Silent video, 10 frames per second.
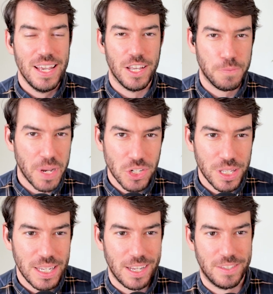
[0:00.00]

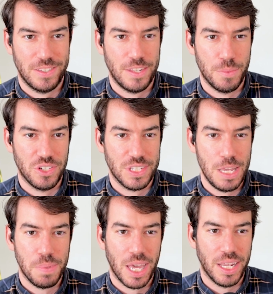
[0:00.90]
especially as the summers
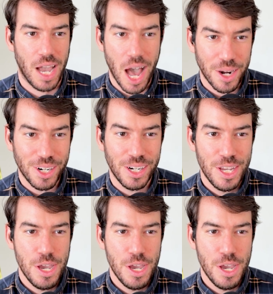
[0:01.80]
keep getting hotter.